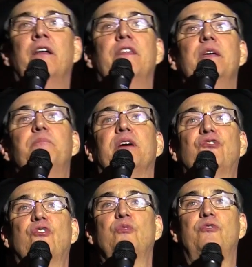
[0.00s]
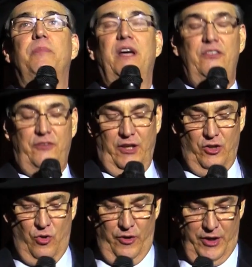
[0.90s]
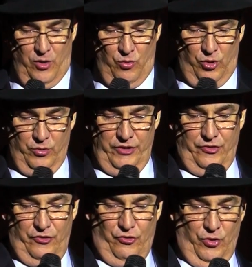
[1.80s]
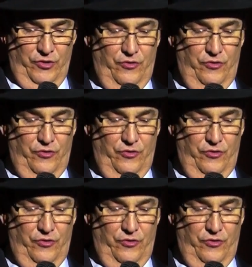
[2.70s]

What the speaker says: The picture was based on Cornell Woolrich's short